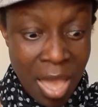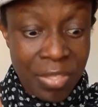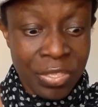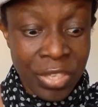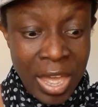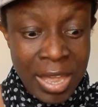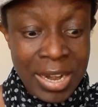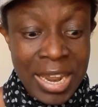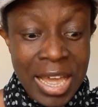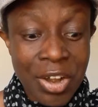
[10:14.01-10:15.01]

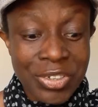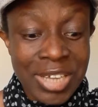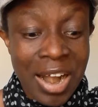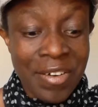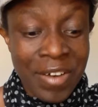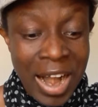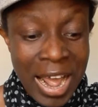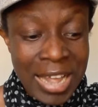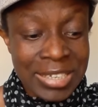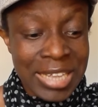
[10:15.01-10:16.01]
Then let us
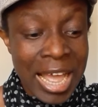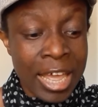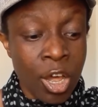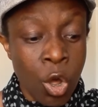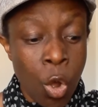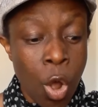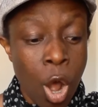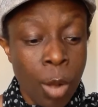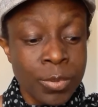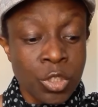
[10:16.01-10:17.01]
arise and go
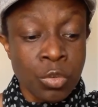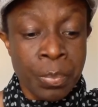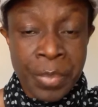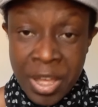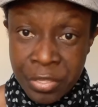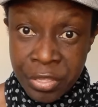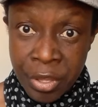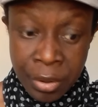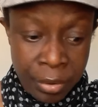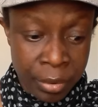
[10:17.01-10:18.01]
up to
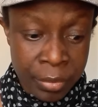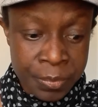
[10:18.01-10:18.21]
Bethel,